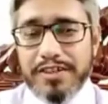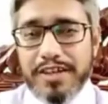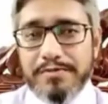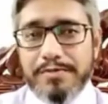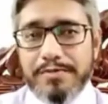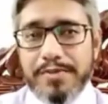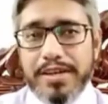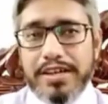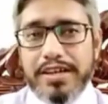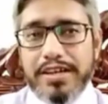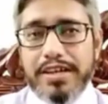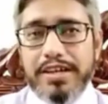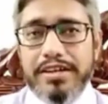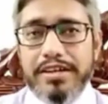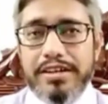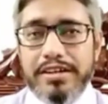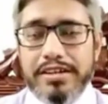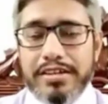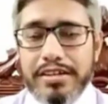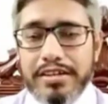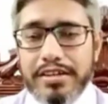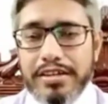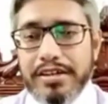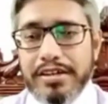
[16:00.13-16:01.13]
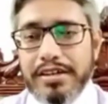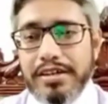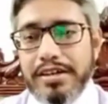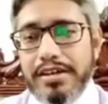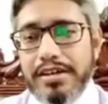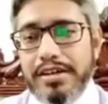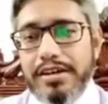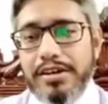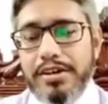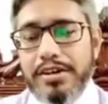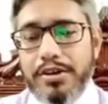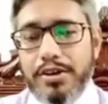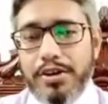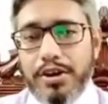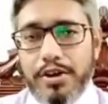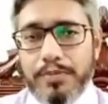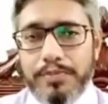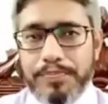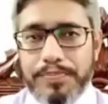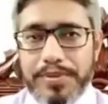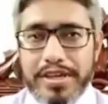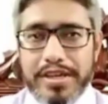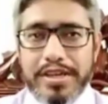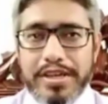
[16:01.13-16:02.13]
of the applicant
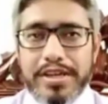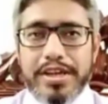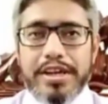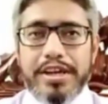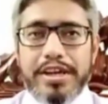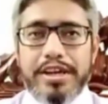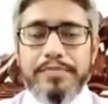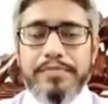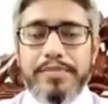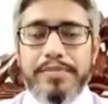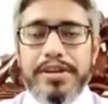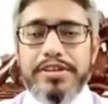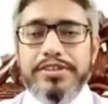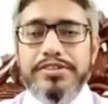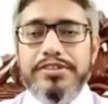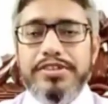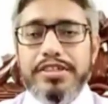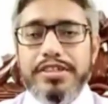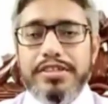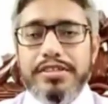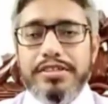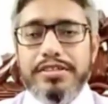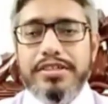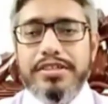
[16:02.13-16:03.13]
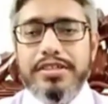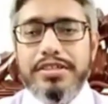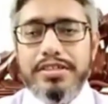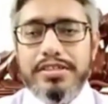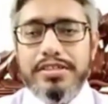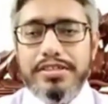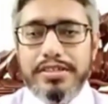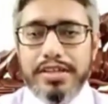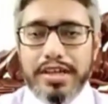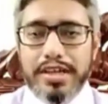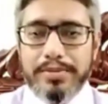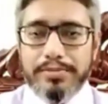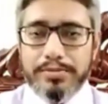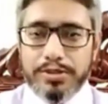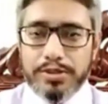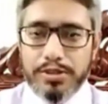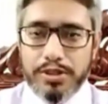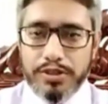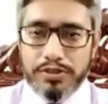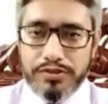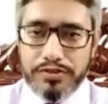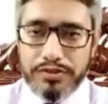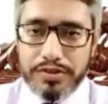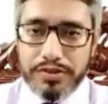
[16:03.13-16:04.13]
copying and pasting these
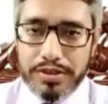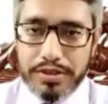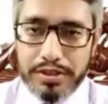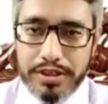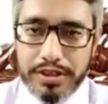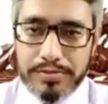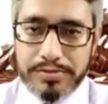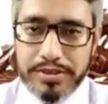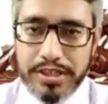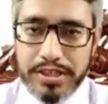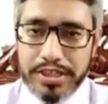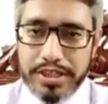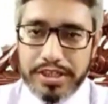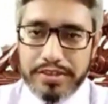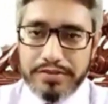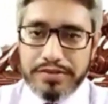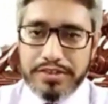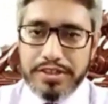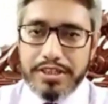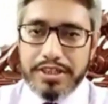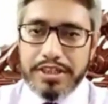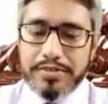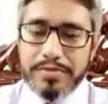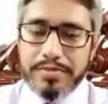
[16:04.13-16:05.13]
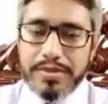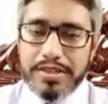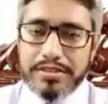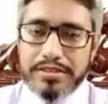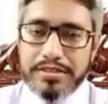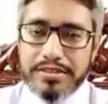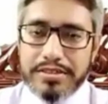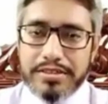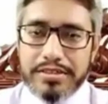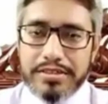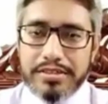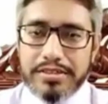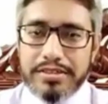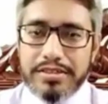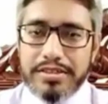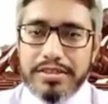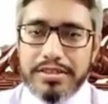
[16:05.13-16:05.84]
types of objective statements.